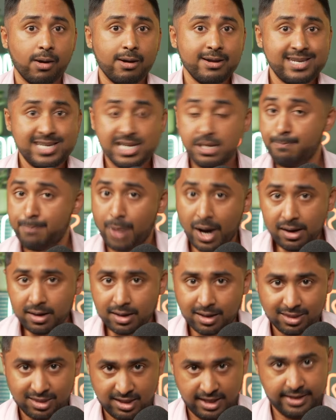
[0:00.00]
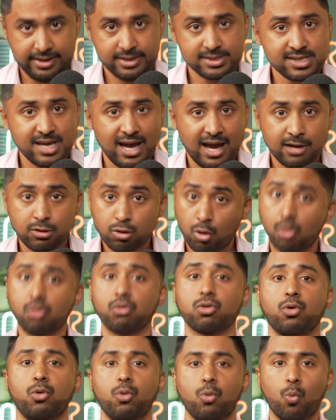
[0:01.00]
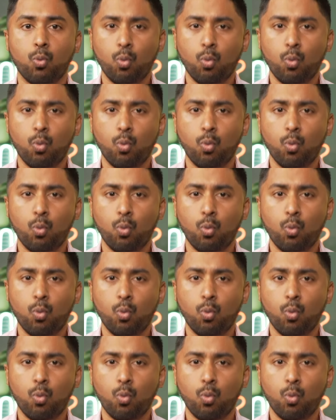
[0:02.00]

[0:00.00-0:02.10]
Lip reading: debunk things and talk through